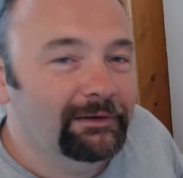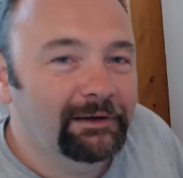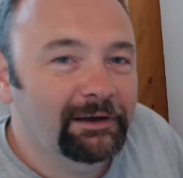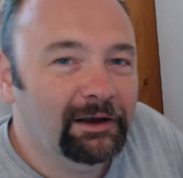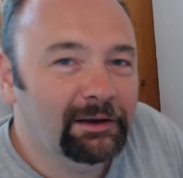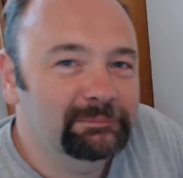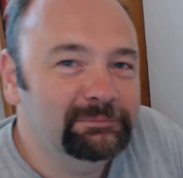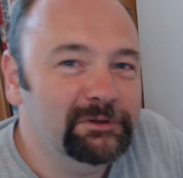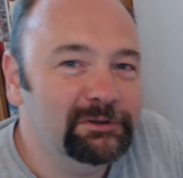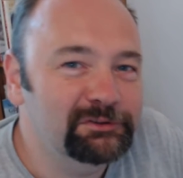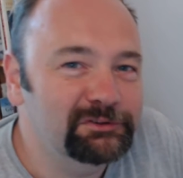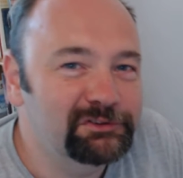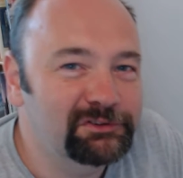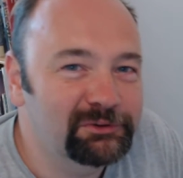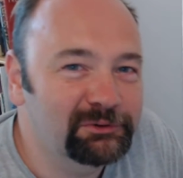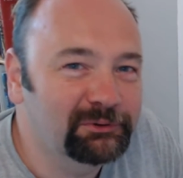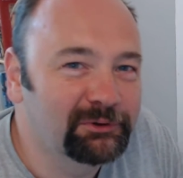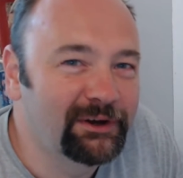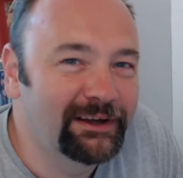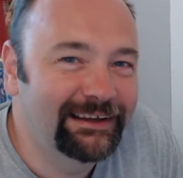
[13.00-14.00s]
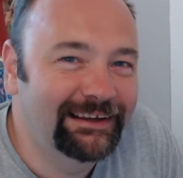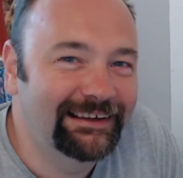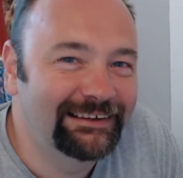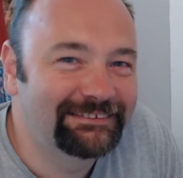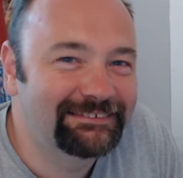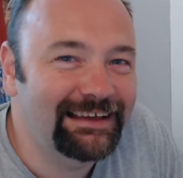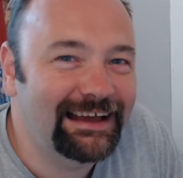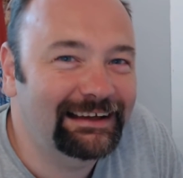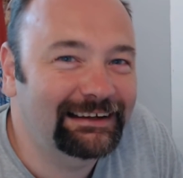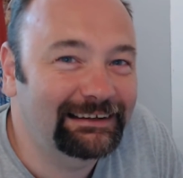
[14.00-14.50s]
not sure
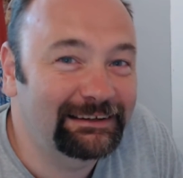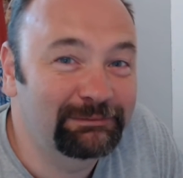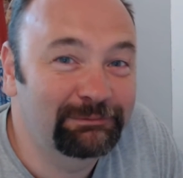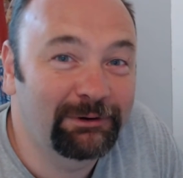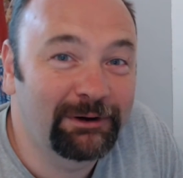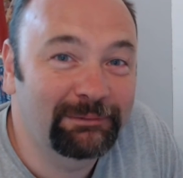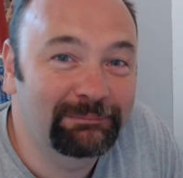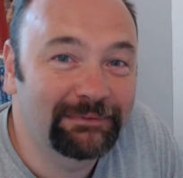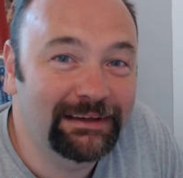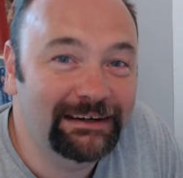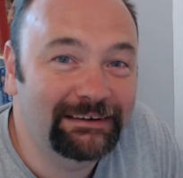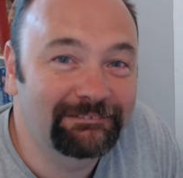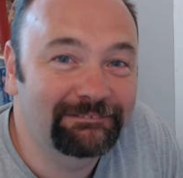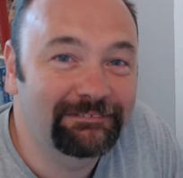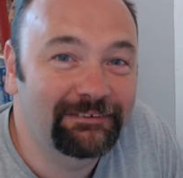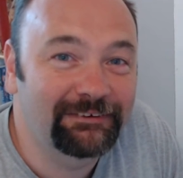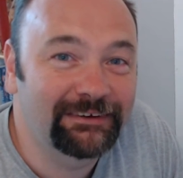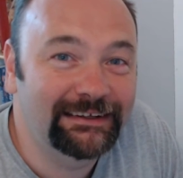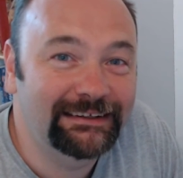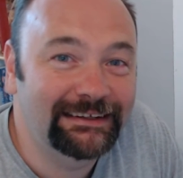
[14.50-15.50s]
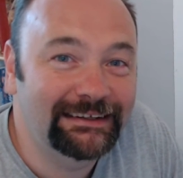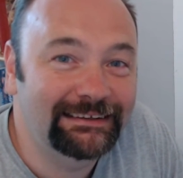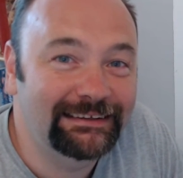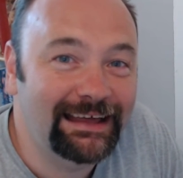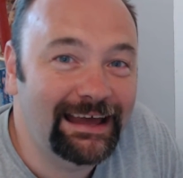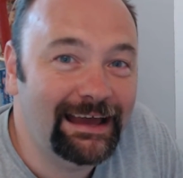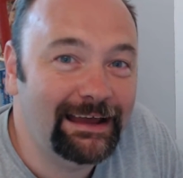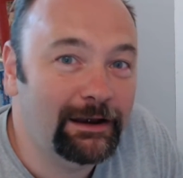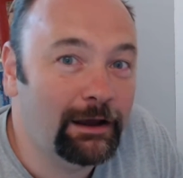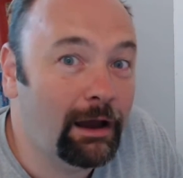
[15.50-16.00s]
exactly what I'm going to find in
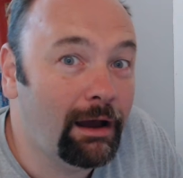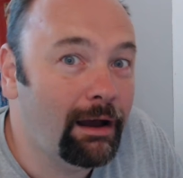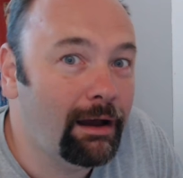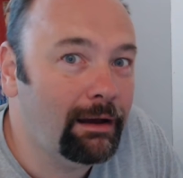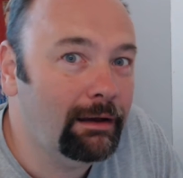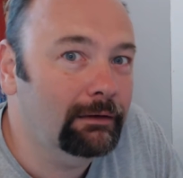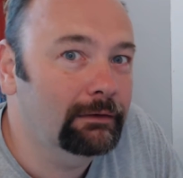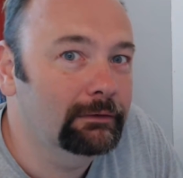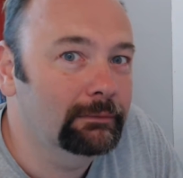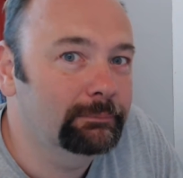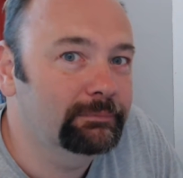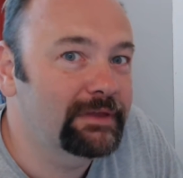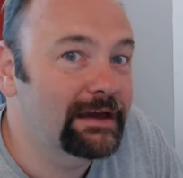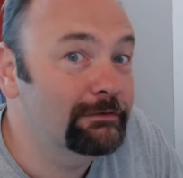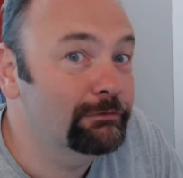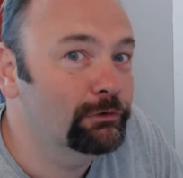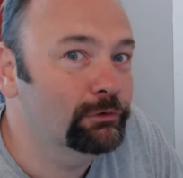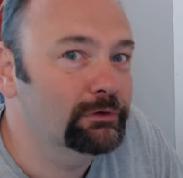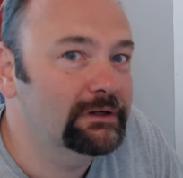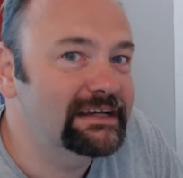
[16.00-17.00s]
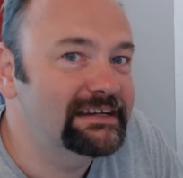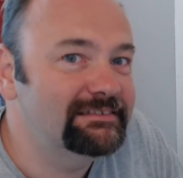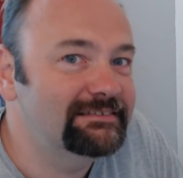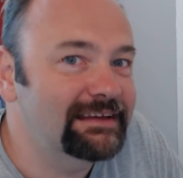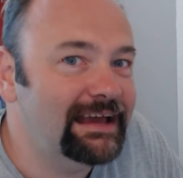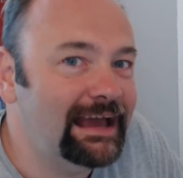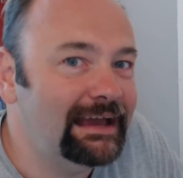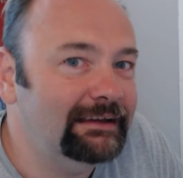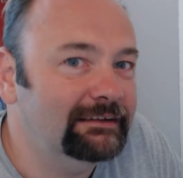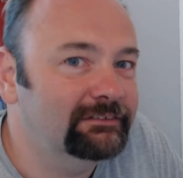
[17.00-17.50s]
there, and I hope they're all
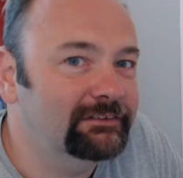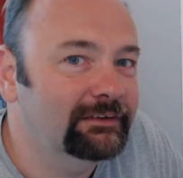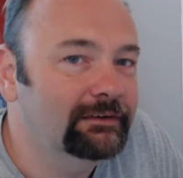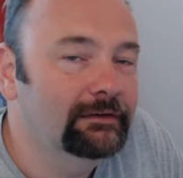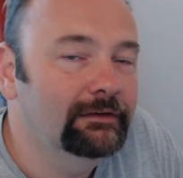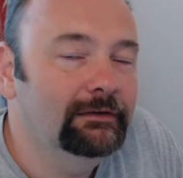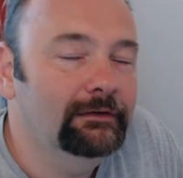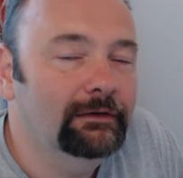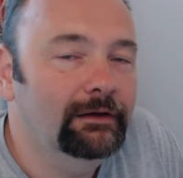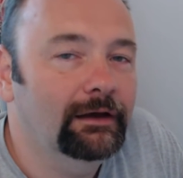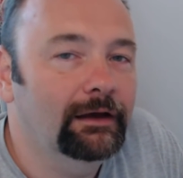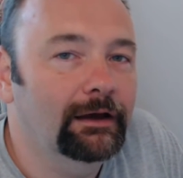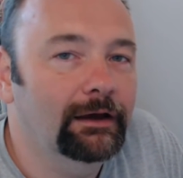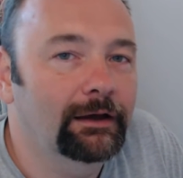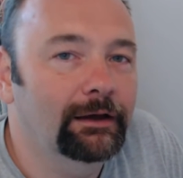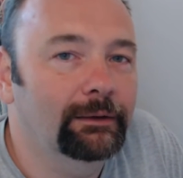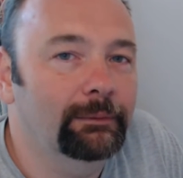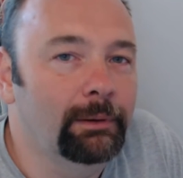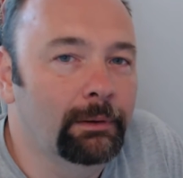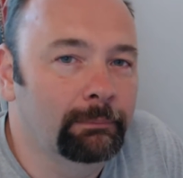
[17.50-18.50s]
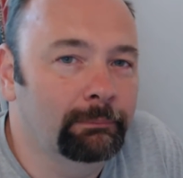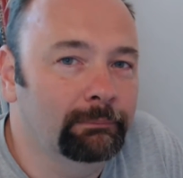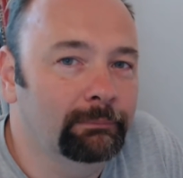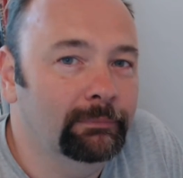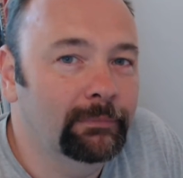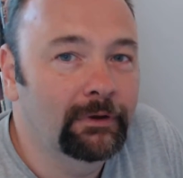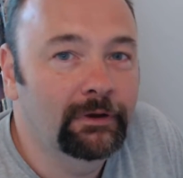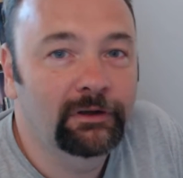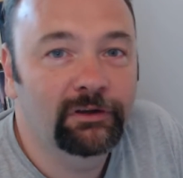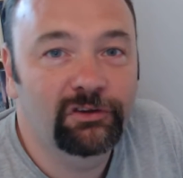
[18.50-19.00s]
intact,
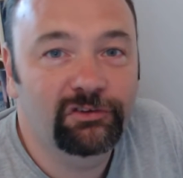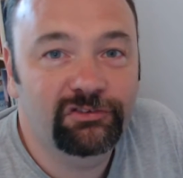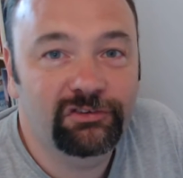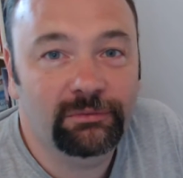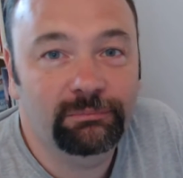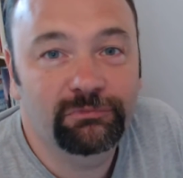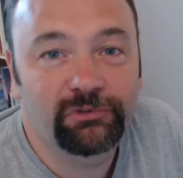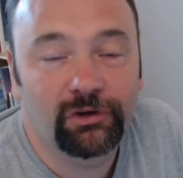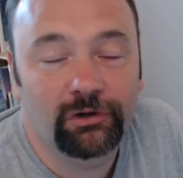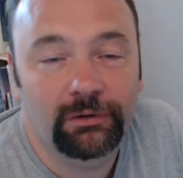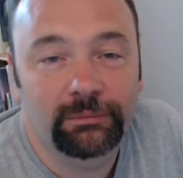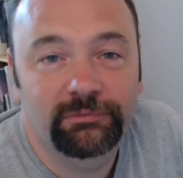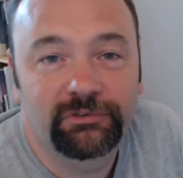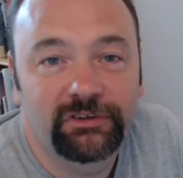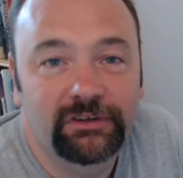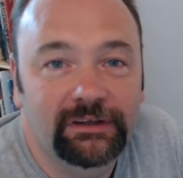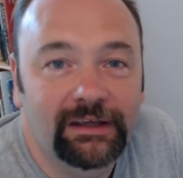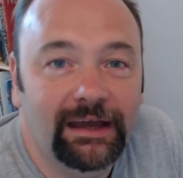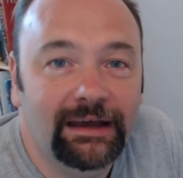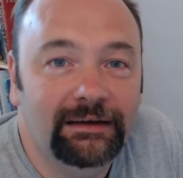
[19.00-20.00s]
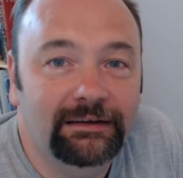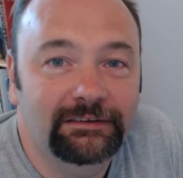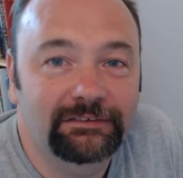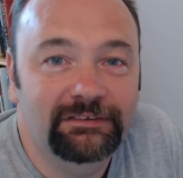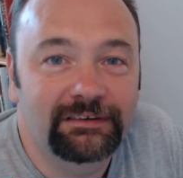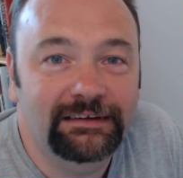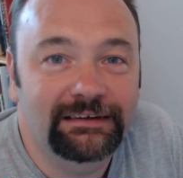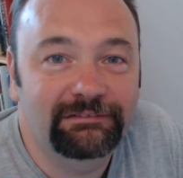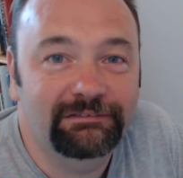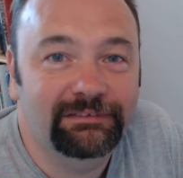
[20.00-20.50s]
because sometimes you get a
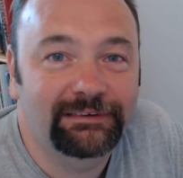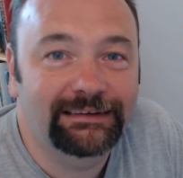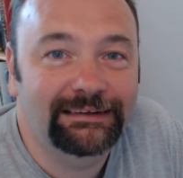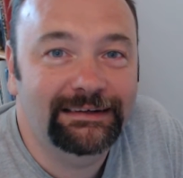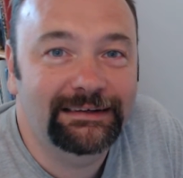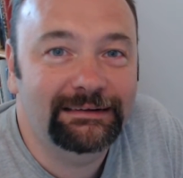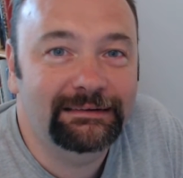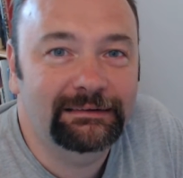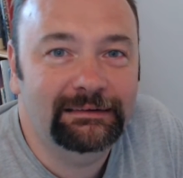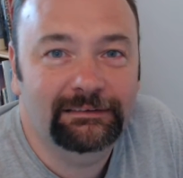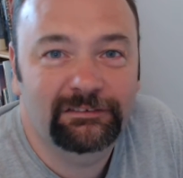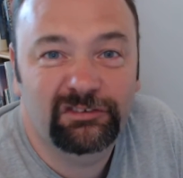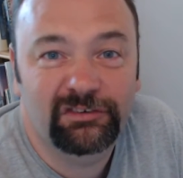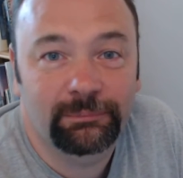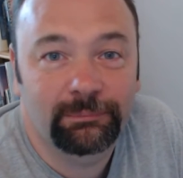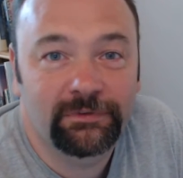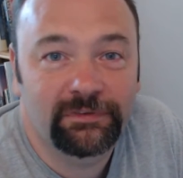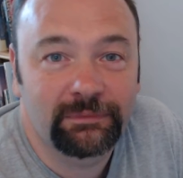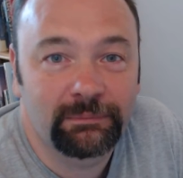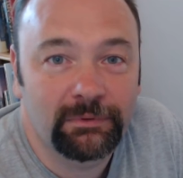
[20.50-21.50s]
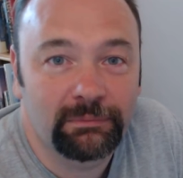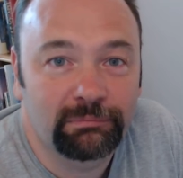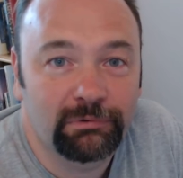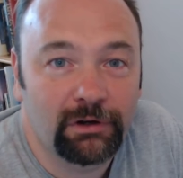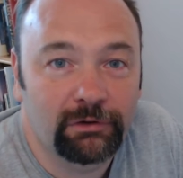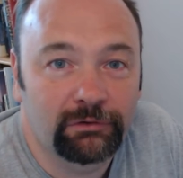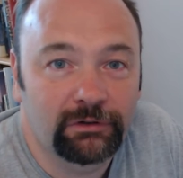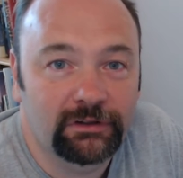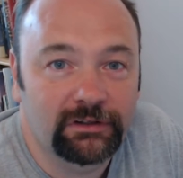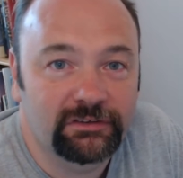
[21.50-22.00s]
delivery in it, some of them are
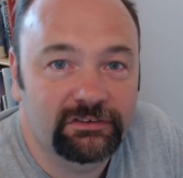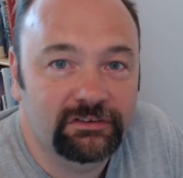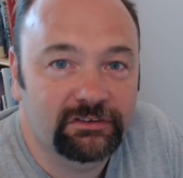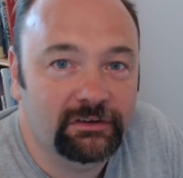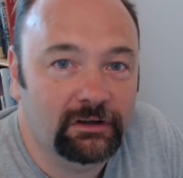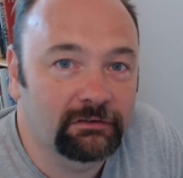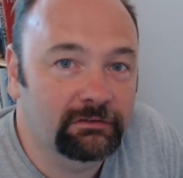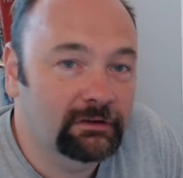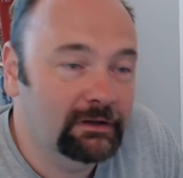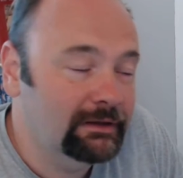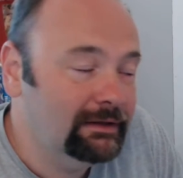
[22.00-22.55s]
broken and stuff.